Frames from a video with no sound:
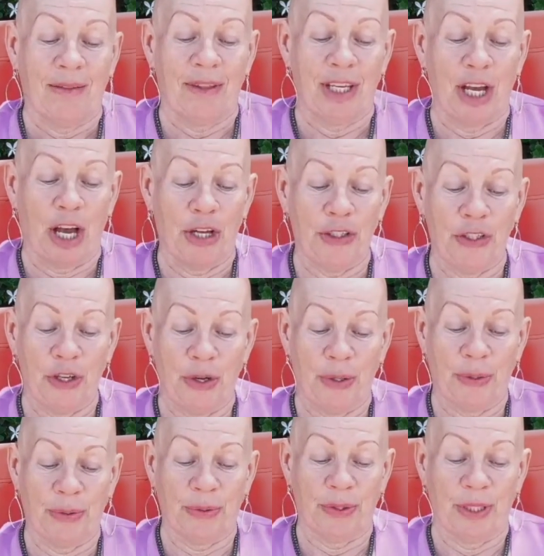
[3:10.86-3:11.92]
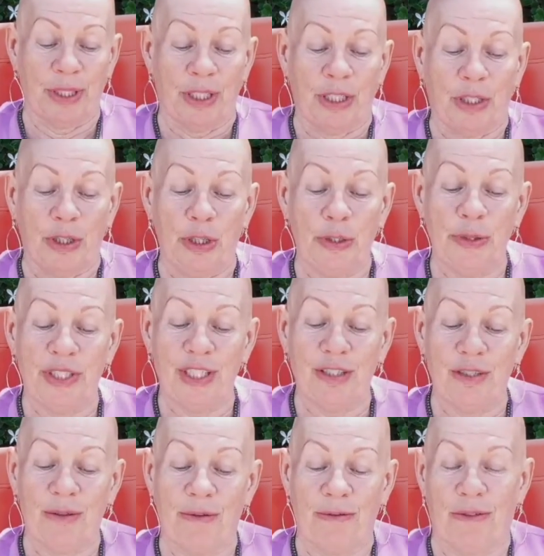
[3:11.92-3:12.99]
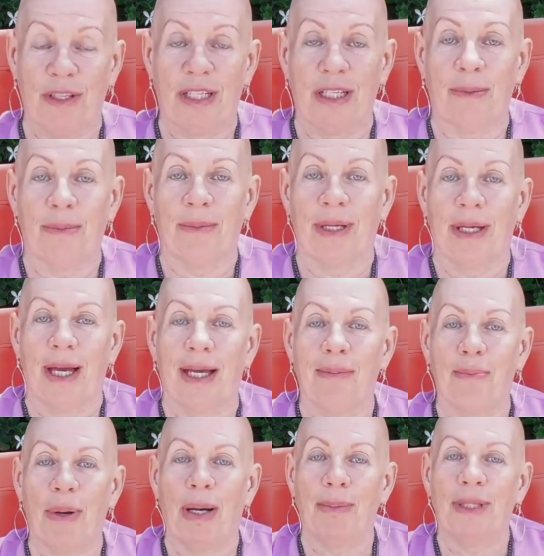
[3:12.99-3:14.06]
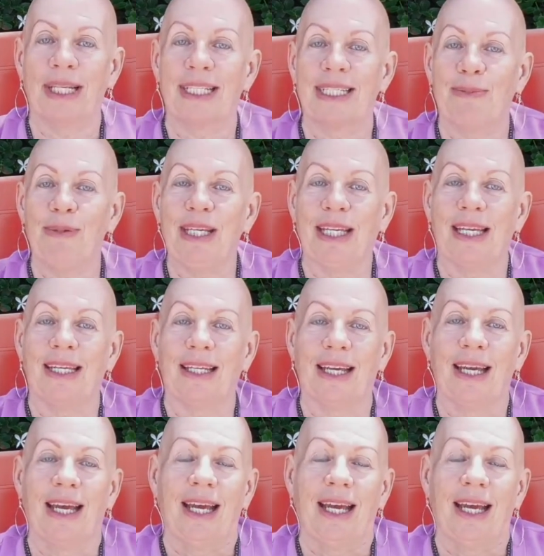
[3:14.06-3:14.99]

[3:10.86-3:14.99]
the unknown, losing your freedom, and public speaking.